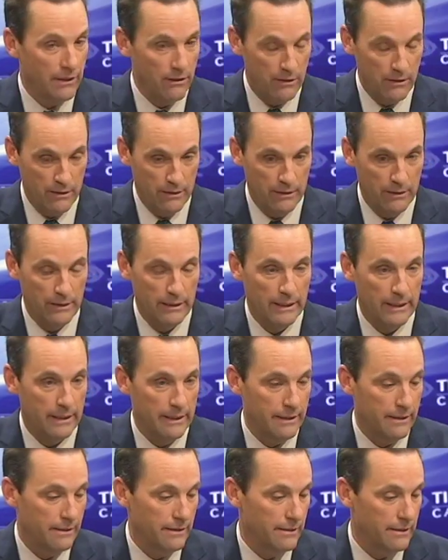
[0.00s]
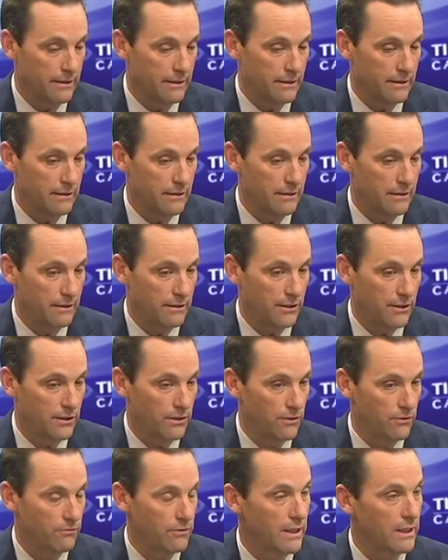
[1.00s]
are, and uh, you
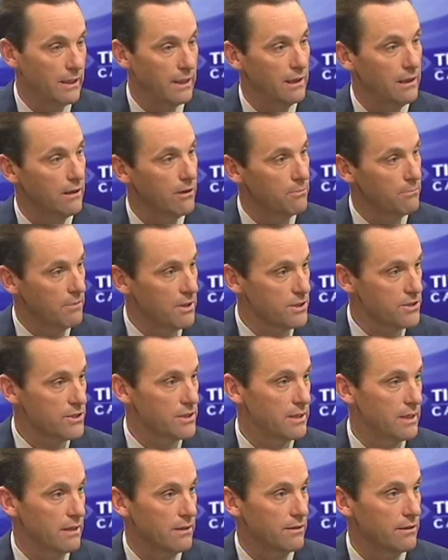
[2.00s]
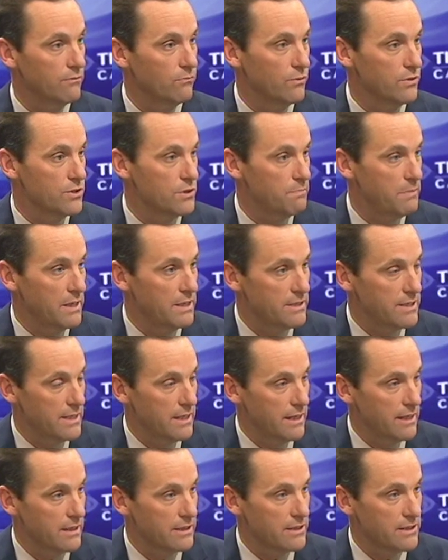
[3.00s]
know you've got Elon Musk down with
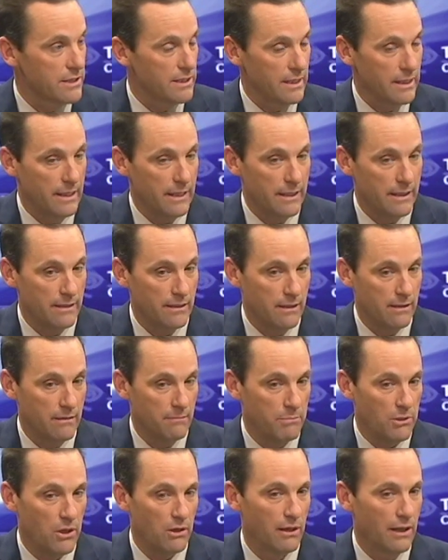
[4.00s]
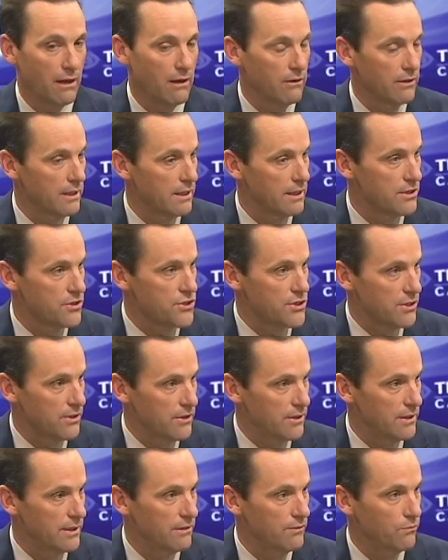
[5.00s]
SpaceX, and uh, Paul Allen kind of
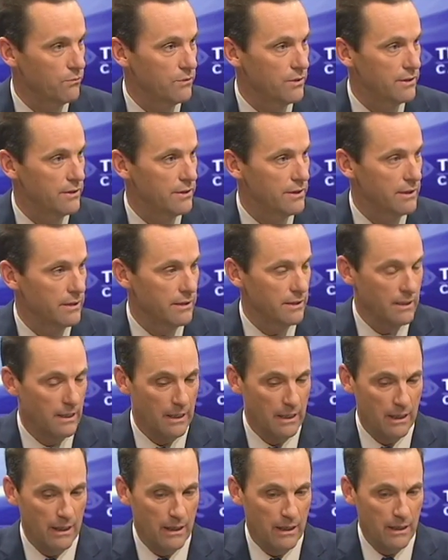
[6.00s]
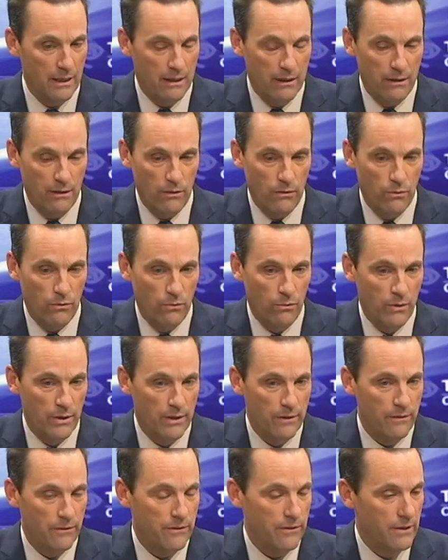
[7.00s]
started it with the
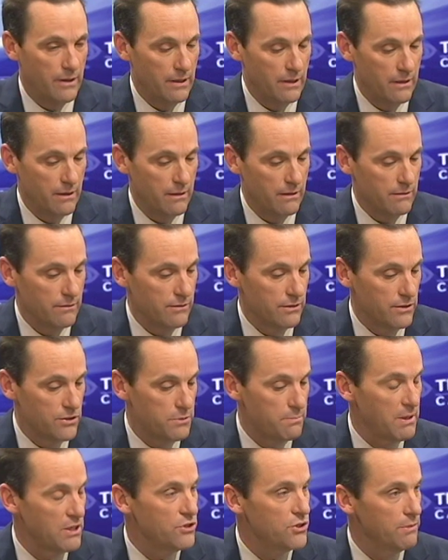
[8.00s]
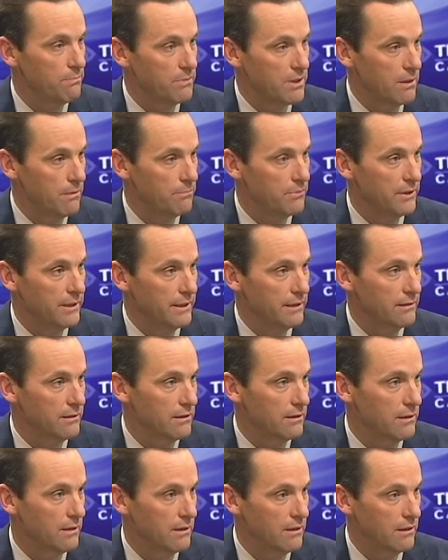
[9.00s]
with uh, the spaceship company.
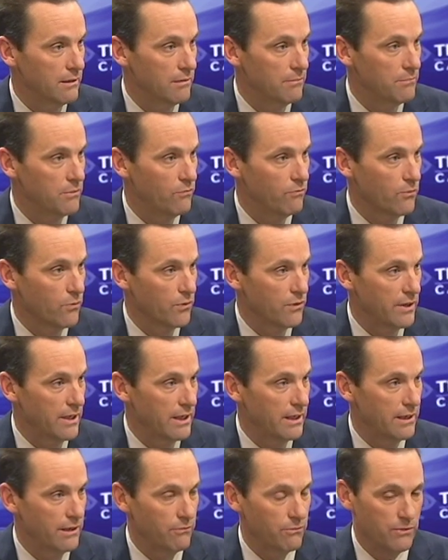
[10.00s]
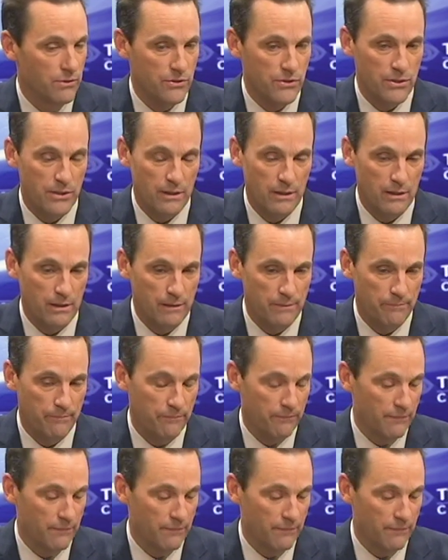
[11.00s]
Uh, before that, it was. Um,